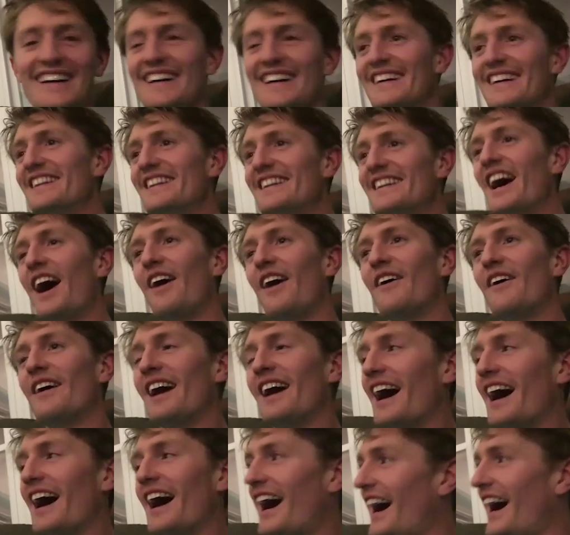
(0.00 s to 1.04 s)
No.
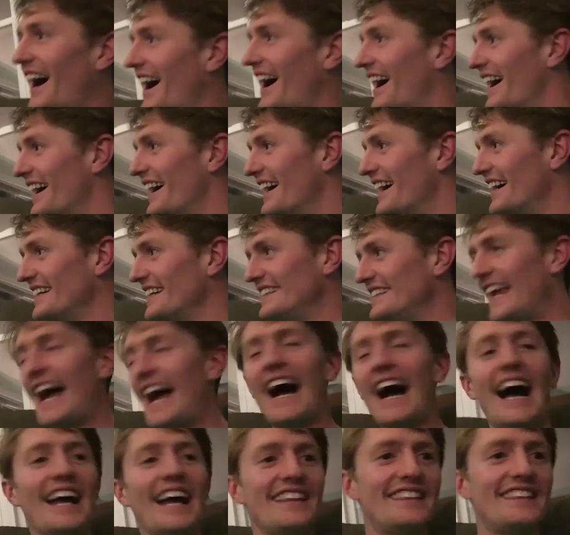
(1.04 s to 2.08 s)

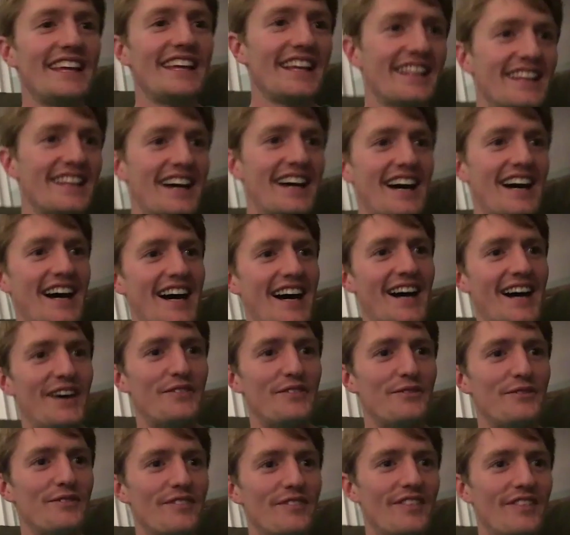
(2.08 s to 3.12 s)
Yeah. I think
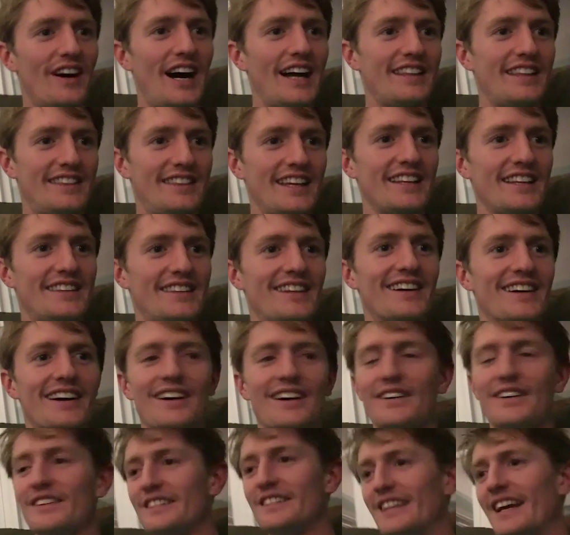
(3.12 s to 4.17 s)
they're
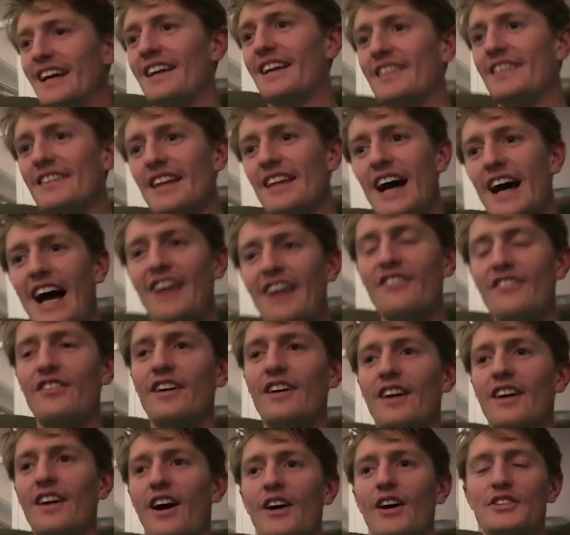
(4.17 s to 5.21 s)
out. Yeah. I've
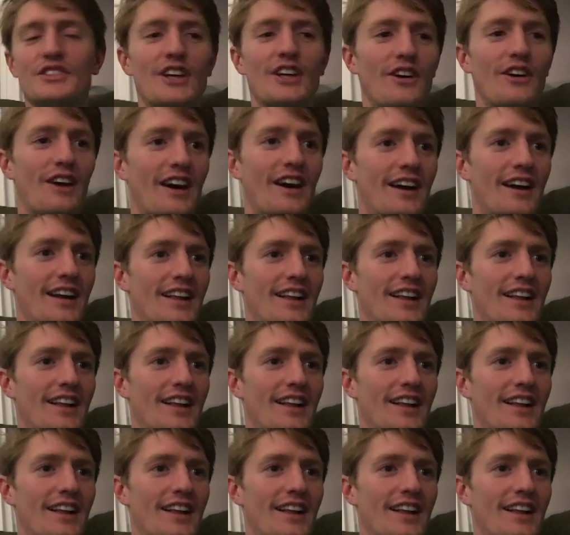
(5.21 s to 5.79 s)
also.